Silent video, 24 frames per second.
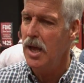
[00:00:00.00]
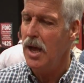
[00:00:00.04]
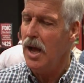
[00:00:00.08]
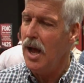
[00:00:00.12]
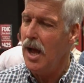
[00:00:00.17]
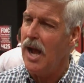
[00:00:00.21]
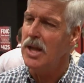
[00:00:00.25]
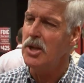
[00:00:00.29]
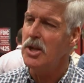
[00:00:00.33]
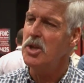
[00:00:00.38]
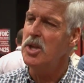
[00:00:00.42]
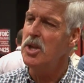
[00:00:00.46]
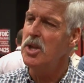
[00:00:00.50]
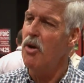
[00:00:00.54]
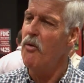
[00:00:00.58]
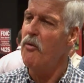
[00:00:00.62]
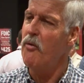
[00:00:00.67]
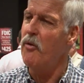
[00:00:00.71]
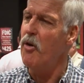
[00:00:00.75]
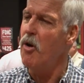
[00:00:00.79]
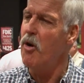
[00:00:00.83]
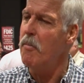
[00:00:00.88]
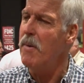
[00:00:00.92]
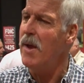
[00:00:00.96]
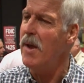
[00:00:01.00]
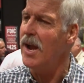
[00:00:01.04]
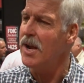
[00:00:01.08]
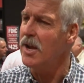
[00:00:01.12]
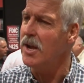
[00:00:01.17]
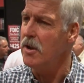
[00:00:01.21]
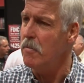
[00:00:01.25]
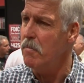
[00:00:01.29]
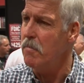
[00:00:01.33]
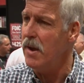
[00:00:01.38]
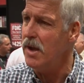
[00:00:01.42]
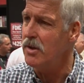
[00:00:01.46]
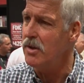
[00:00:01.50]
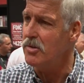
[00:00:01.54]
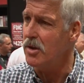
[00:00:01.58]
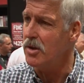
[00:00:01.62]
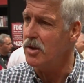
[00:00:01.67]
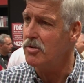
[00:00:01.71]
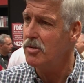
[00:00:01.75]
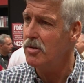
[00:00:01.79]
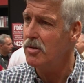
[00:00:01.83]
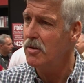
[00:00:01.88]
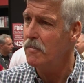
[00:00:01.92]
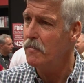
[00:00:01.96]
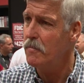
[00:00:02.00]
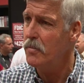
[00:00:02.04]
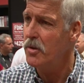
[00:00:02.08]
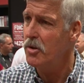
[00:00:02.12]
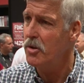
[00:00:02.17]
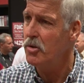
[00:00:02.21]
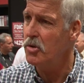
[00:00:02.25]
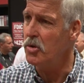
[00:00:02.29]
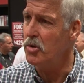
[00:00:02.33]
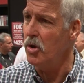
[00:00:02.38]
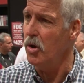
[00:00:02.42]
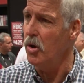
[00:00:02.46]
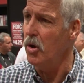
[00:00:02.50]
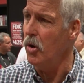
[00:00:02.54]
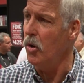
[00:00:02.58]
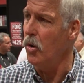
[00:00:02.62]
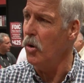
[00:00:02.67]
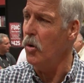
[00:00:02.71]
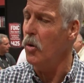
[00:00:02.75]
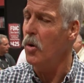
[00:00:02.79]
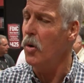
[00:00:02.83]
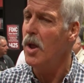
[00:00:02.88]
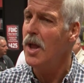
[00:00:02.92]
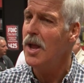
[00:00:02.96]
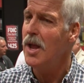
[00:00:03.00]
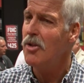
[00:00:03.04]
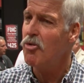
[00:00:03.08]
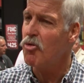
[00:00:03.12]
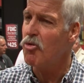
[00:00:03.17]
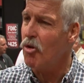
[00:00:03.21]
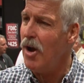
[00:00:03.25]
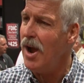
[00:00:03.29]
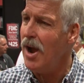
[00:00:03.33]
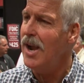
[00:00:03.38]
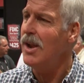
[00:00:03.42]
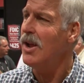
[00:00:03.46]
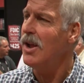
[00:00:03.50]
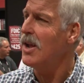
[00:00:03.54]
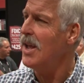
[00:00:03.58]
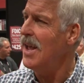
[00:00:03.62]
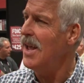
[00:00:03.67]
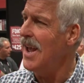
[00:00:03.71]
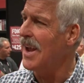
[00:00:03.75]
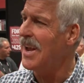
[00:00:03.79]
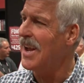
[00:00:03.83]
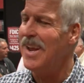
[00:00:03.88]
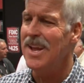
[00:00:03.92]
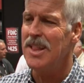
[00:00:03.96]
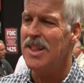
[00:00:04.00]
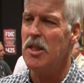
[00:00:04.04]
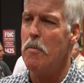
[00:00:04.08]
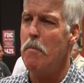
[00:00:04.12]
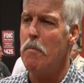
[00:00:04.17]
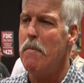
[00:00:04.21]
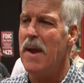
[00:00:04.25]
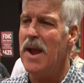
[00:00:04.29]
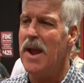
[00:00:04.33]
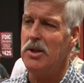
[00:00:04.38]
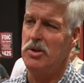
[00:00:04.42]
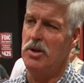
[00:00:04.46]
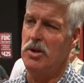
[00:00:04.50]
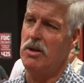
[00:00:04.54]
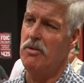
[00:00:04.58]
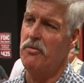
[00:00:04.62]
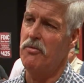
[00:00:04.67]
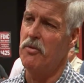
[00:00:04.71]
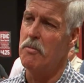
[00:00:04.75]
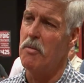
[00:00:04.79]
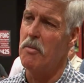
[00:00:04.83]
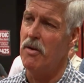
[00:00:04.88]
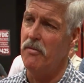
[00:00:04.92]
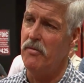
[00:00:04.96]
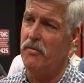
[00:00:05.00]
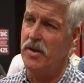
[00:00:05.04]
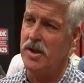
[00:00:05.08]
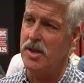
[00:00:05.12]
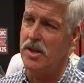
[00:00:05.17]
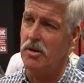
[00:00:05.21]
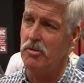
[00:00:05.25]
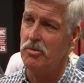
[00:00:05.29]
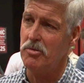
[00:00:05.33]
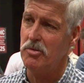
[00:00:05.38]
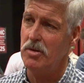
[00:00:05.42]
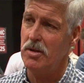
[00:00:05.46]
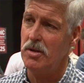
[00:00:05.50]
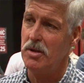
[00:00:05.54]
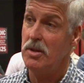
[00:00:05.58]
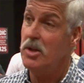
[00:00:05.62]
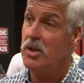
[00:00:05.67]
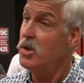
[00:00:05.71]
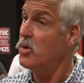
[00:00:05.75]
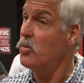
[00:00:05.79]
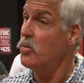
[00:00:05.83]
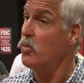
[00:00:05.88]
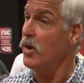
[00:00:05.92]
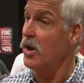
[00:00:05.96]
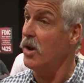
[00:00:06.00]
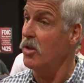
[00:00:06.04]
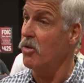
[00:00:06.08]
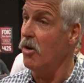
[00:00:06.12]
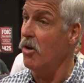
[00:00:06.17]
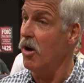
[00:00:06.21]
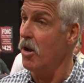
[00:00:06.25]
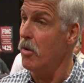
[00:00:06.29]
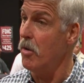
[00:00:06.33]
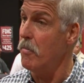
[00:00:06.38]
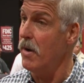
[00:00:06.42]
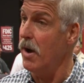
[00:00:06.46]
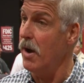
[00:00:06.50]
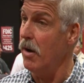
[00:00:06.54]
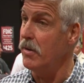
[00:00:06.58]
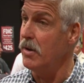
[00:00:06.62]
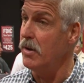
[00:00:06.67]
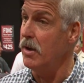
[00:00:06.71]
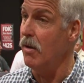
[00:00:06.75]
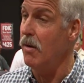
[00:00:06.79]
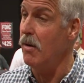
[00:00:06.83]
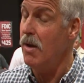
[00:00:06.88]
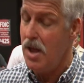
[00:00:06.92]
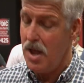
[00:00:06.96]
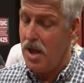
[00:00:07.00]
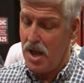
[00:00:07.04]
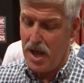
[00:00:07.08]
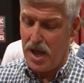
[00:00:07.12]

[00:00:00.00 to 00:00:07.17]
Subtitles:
I still fall back into basics. So try to get the basics from our videos. This is what it's all about, you know.